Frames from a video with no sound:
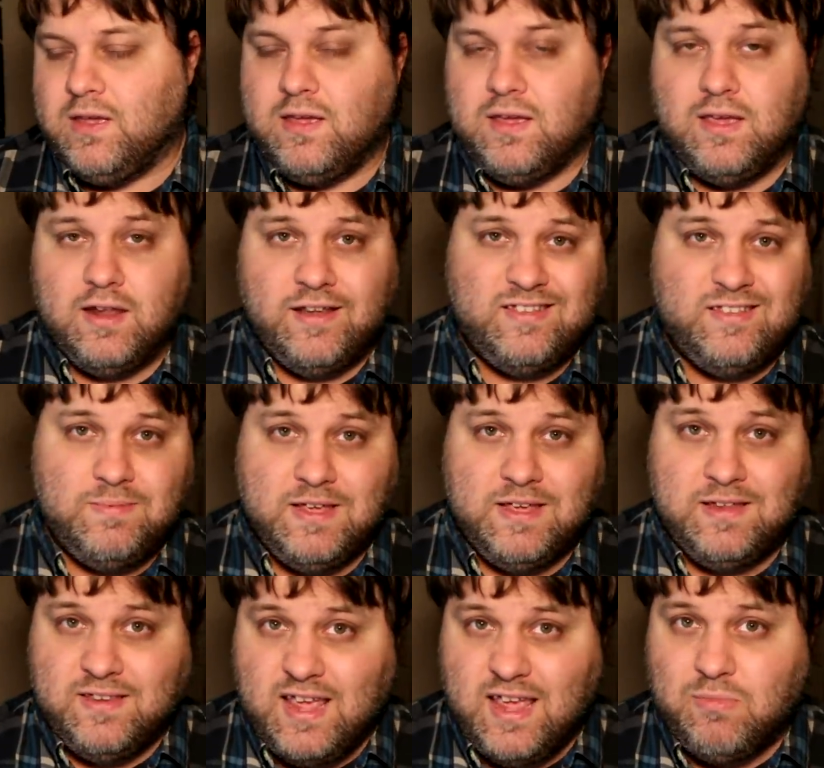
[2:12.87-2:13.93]
In S C P
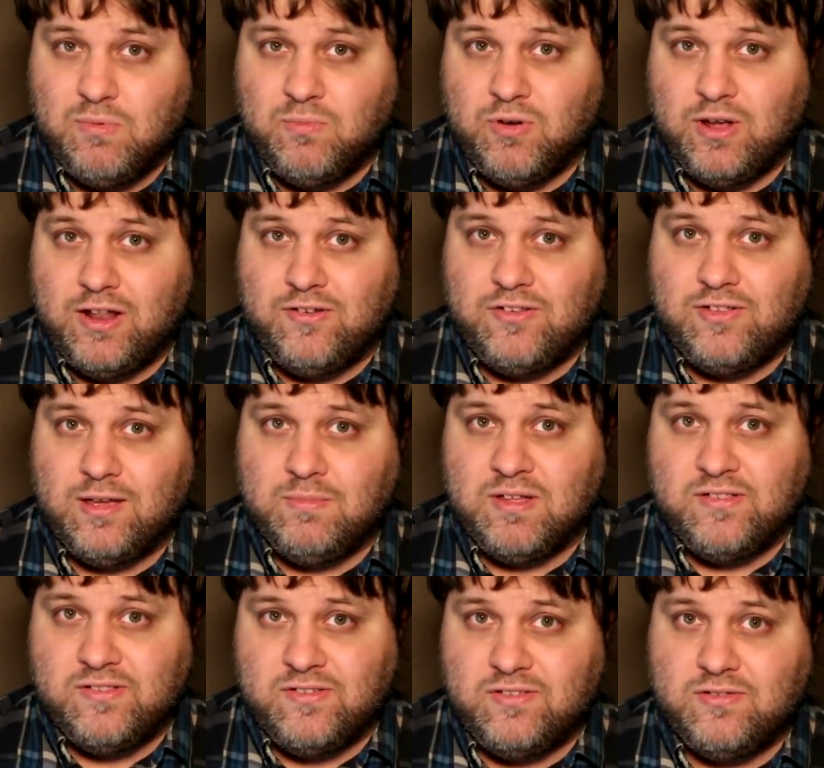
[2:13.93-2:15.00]
Containment Breach, that
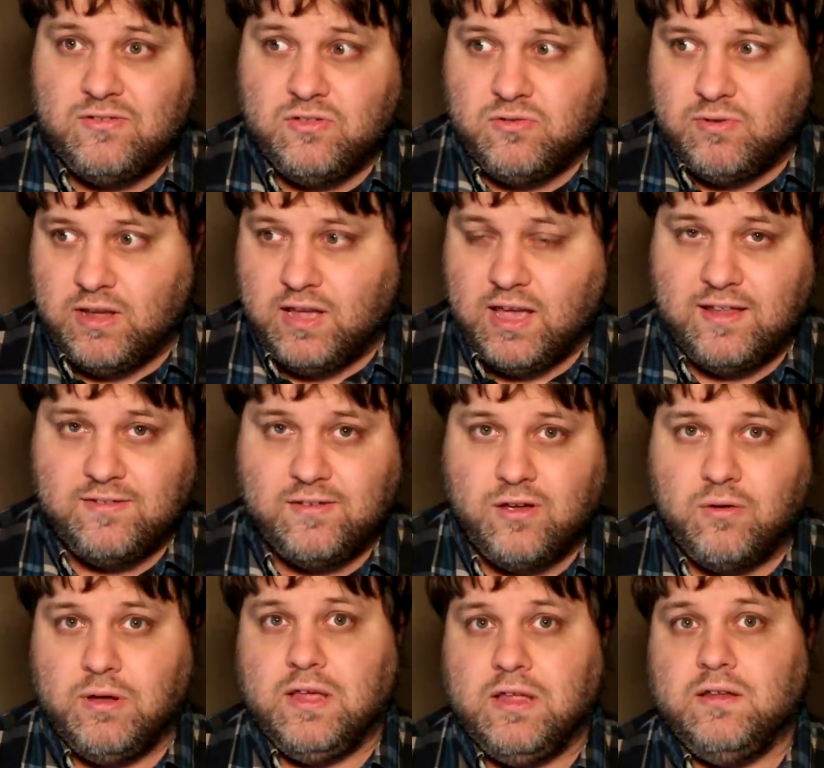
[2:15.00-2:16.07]
means three guys
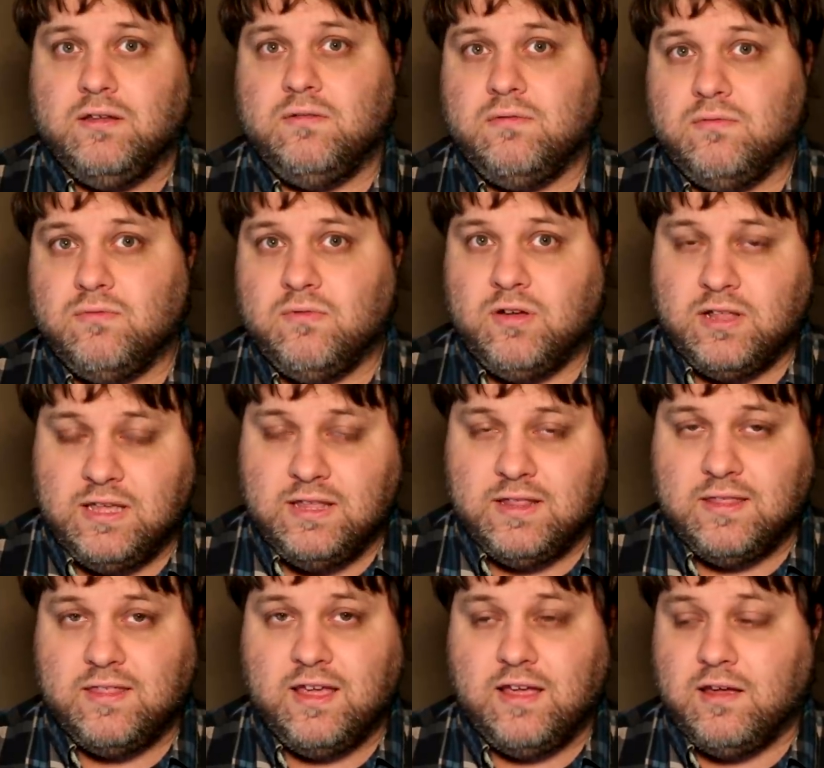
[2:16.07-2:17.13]
go in, clean the
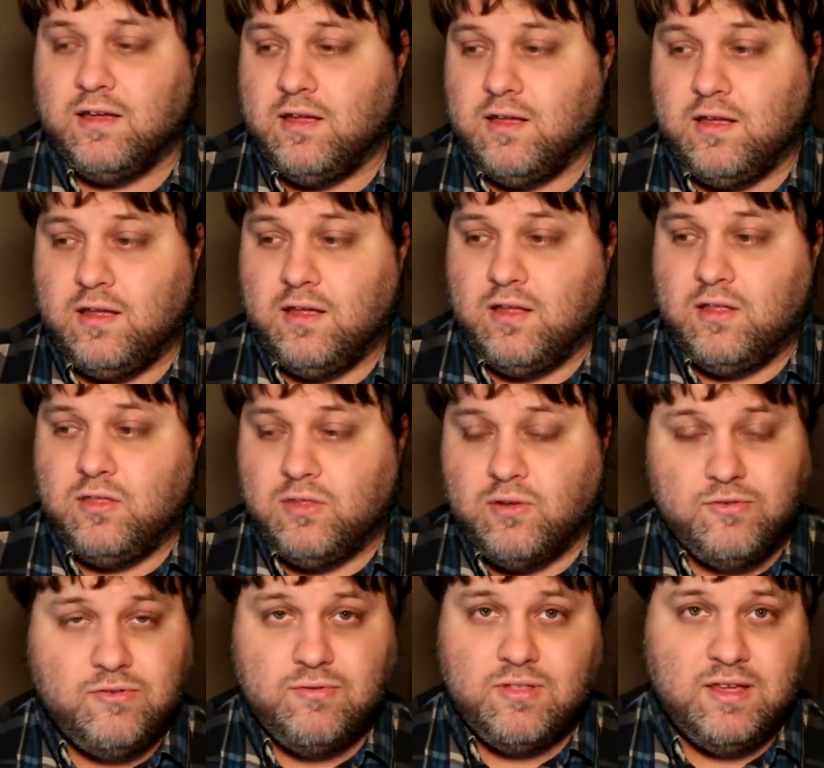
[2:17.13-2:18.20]
thing.
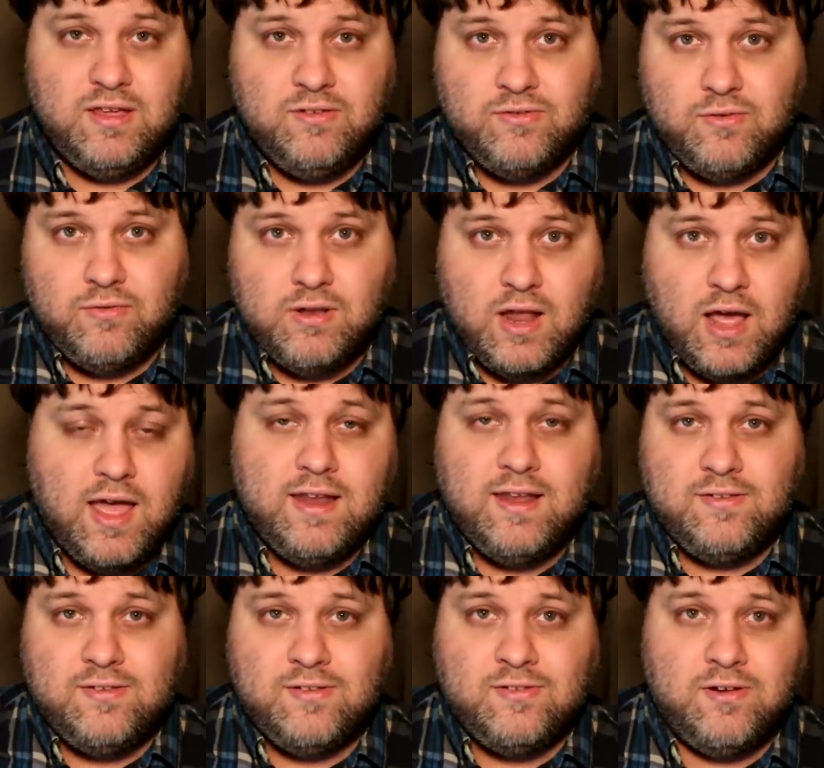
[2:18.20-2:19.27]
Those two things are not
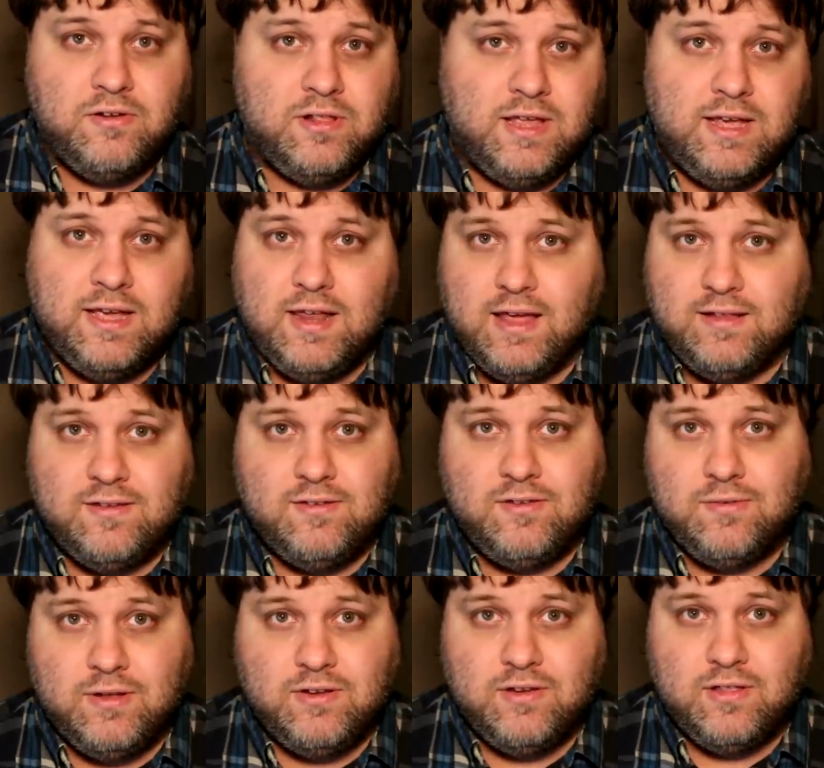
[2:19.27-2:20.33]
necessarily connected
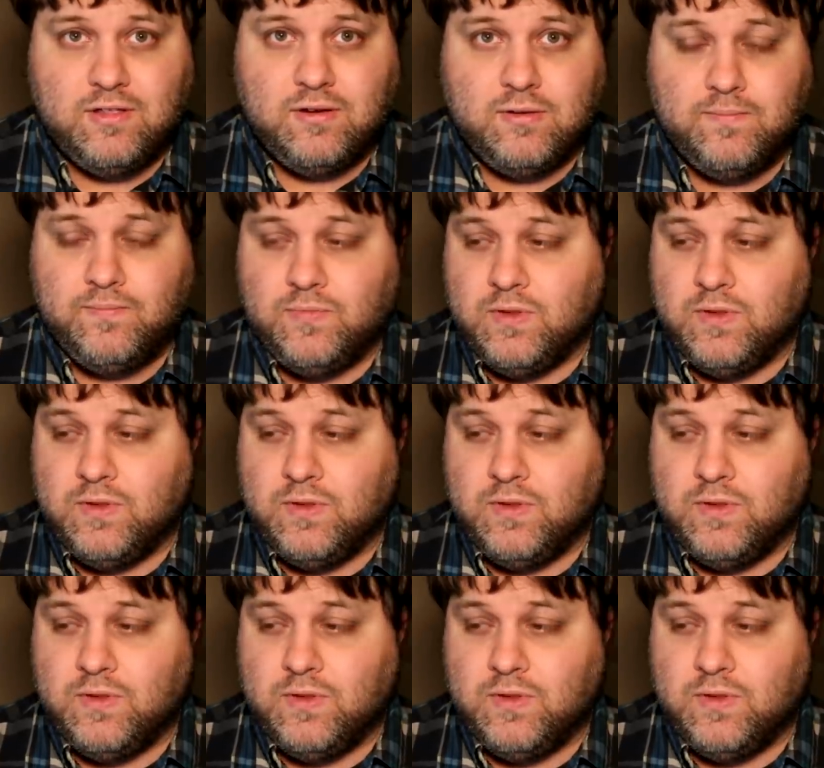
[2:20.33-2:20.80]
to each other.